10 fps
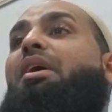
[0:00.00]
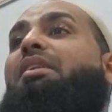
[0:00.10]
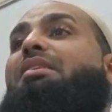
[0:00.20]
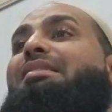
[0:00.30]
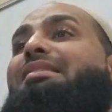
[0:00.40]
wa
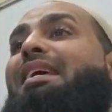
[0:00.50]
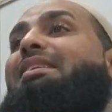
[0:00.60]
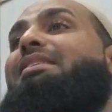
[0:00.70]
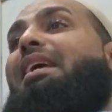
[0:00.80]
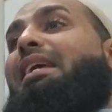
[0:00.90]
ta'ala
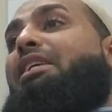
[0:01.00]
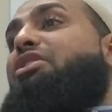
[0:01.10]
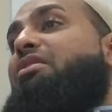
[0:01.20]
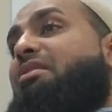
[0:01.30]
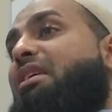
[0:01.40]
sent
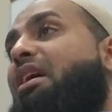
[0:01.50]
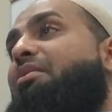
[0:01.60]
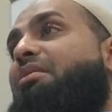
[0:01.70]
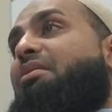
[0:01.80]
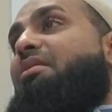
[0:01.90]
angels down.